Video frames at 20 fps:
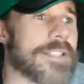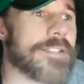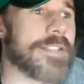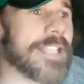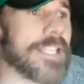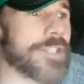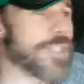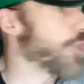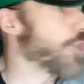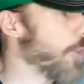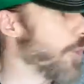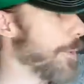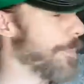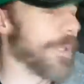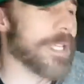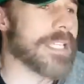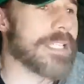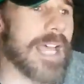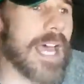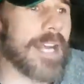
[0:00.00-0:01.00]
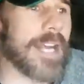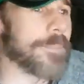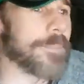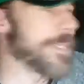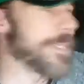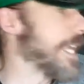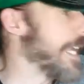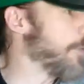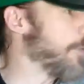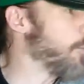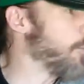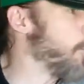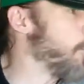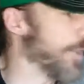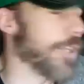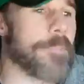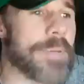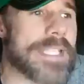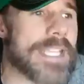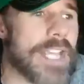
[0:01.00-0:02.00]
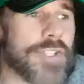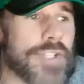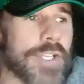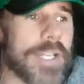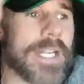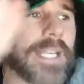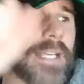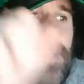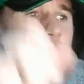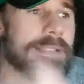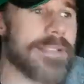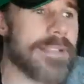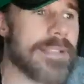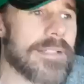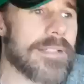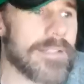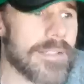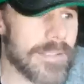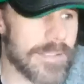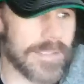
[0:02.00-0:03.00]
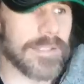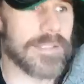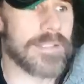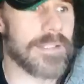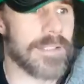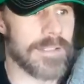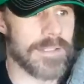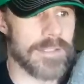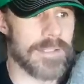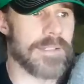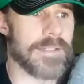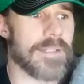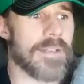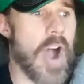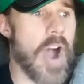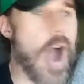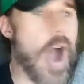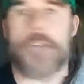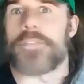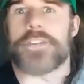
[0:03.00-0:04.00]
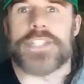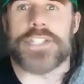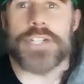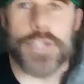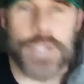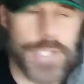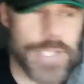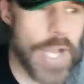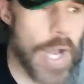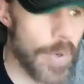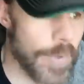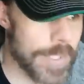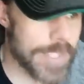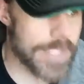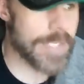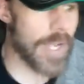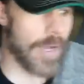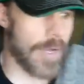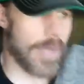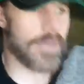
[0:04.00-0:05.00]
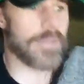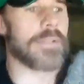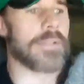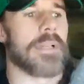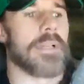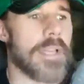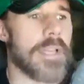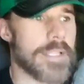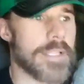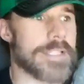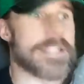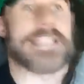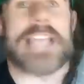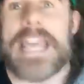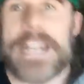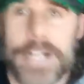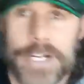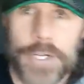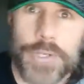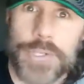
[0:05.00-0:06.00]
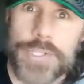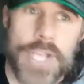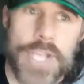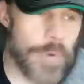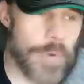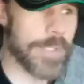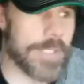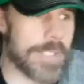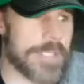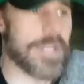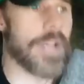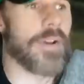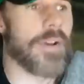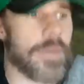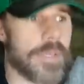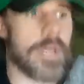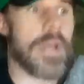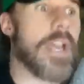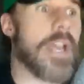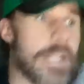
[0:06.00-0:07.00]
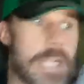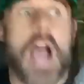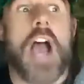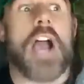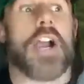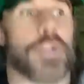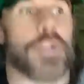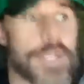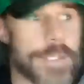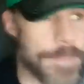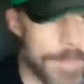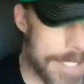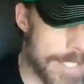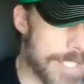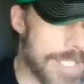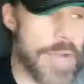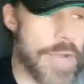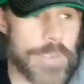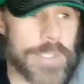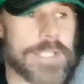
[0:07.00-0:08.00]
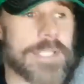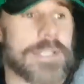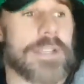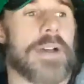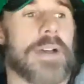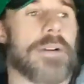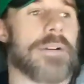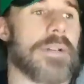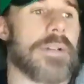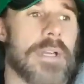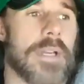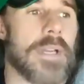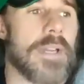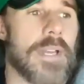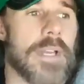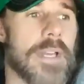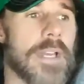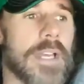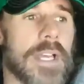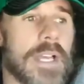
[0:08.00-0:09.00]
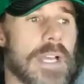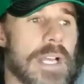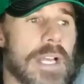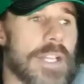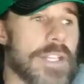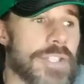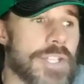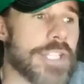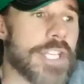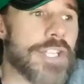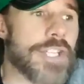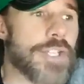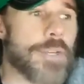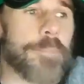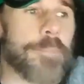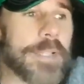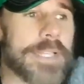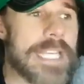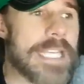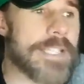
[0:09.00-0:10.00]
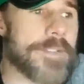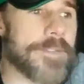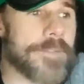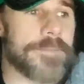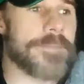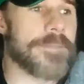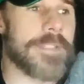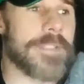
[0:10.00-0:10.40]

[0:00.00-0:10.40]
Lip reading: scribblings on them saying what their position is. Officer so-and-so, Senator so-and-so, Congressman so-and-so. Just because you put these